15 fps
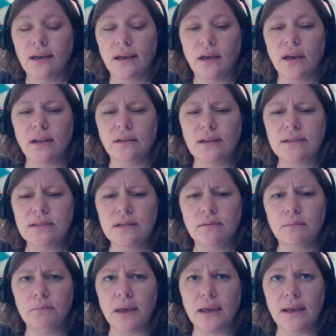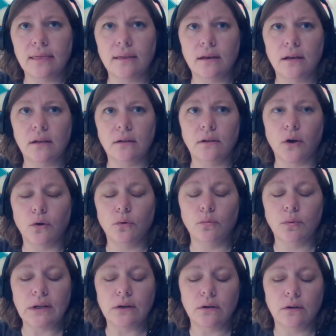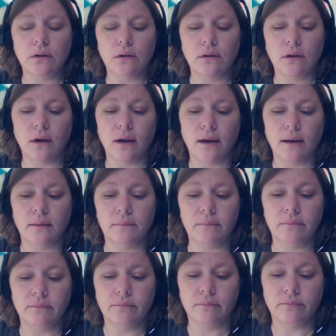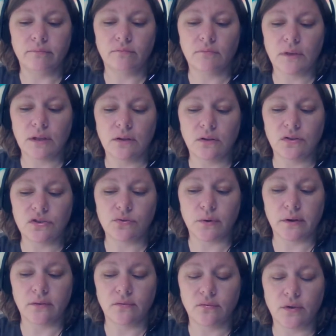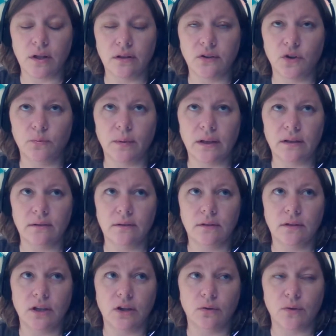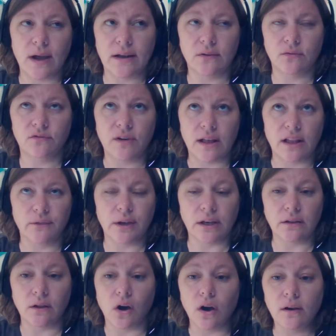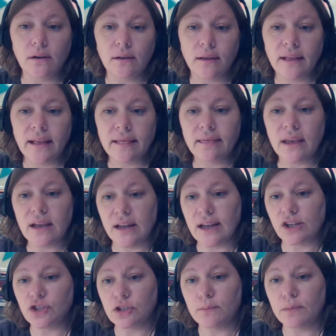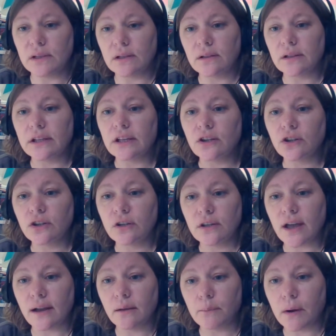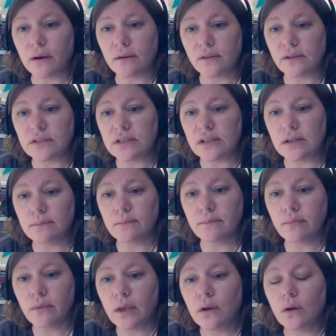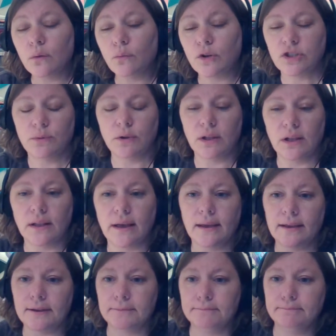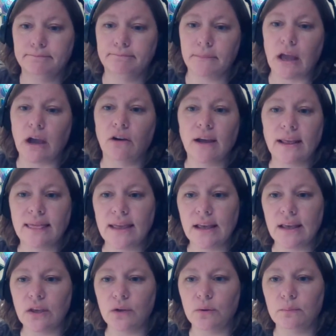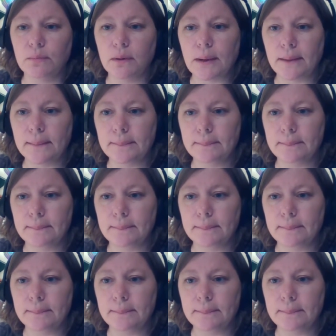It doesn't make the low reader sort of a little bit, kind of following along. They can actually be a leader and part of the team, which I really like. All right, thank you. Bye bye.